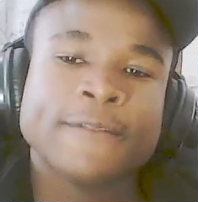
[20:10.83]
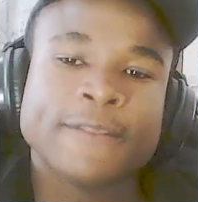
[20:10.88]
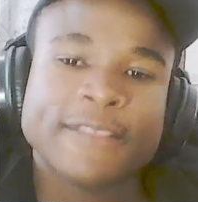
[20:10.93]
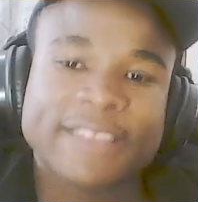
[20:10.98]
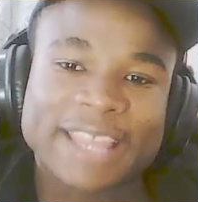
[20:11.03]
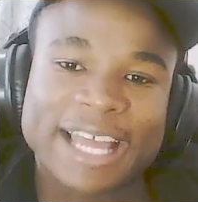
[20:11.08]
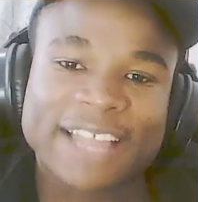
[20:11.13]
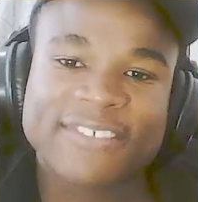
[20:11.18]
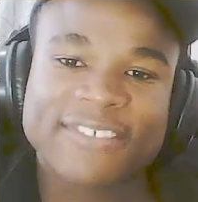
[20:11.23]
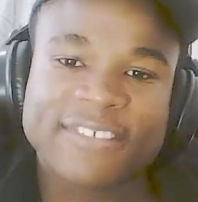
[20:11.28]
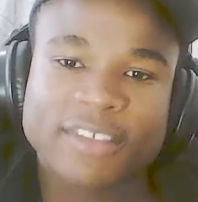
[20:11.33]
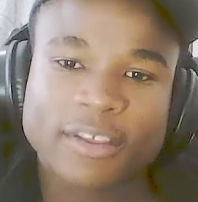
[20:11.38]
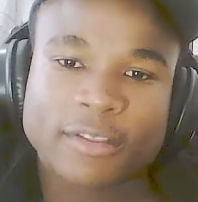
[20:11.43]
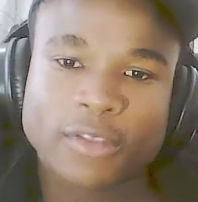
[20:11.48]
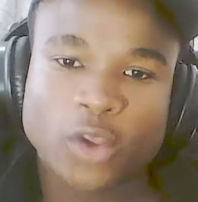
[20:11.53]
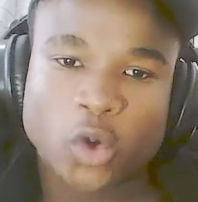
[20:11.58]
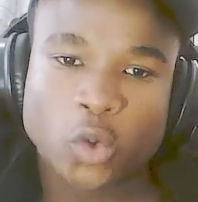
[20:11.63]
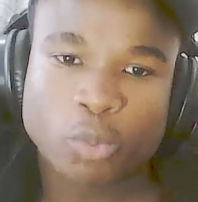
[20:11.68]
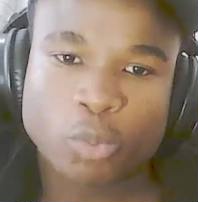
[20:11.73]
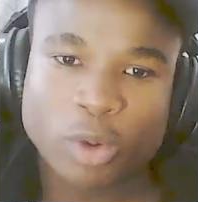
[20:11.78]
That's
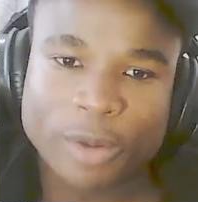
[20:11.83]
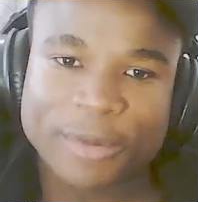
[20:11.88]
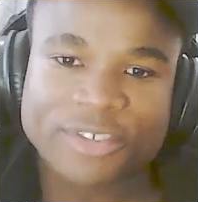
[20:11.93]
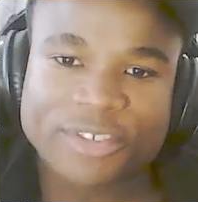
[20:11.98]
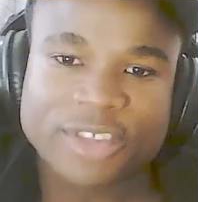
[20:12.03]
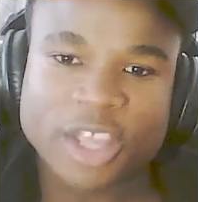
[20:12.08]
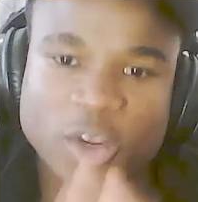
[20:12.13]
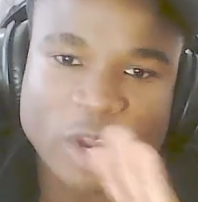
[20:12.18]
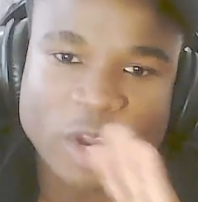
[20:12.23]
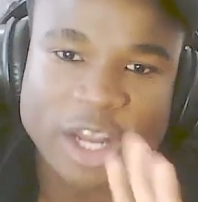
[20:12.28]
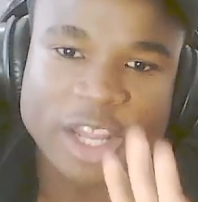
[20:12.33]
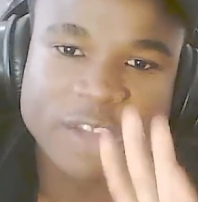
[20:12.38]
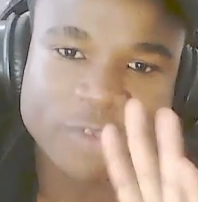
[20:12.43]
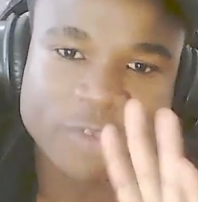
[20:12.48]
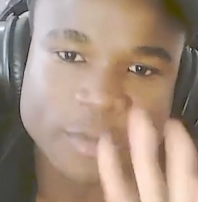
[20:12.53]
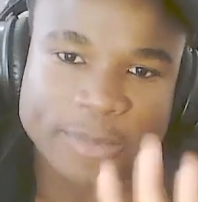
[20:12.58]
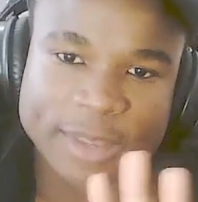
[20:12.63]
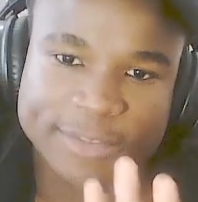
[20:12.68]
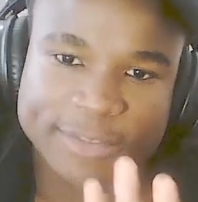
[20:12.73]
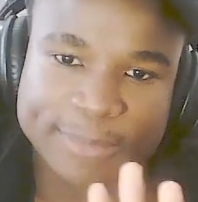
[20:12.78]
the whole premise. They're running
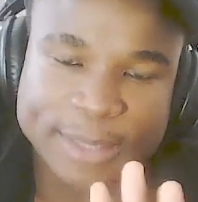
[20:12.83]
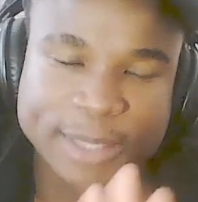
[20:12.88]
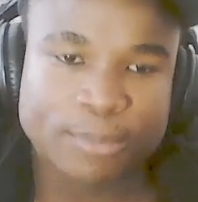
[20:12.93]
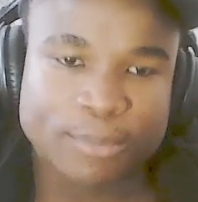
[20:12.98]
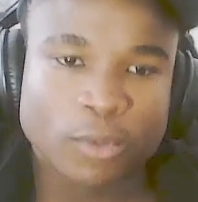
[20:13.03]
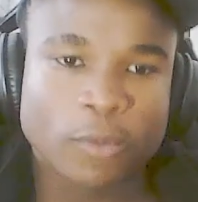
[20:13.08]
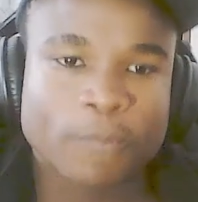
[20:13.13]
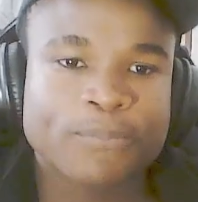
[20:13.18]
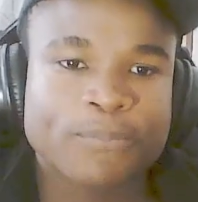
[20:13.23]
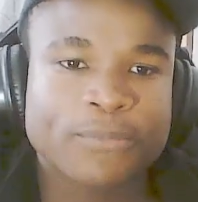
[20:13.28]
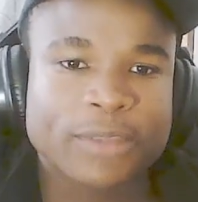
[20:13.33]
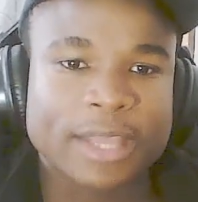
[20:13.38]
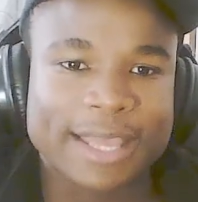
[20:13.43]
from these people.